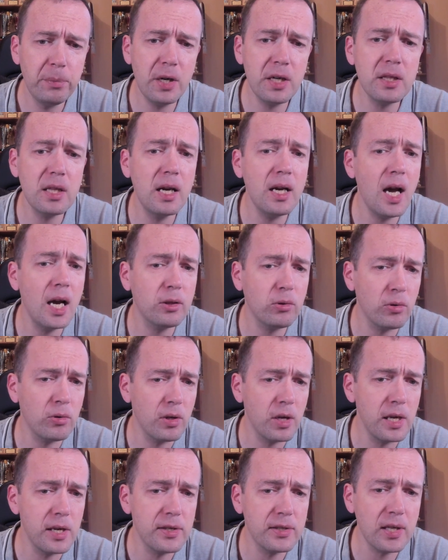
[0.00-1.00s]
bring the knight
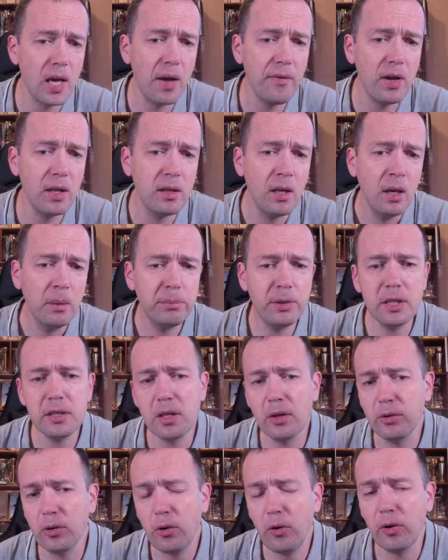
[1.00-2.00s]
on d7,
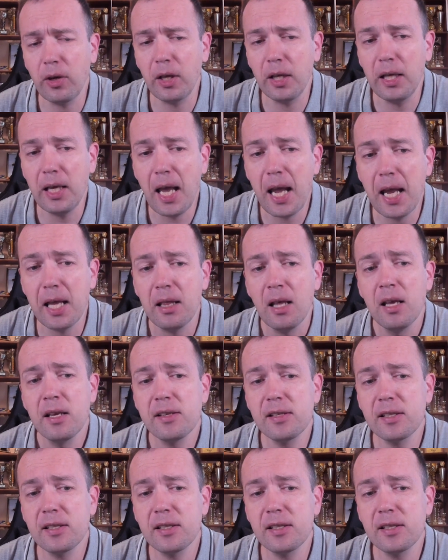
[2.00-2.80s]
bring the rook on e8,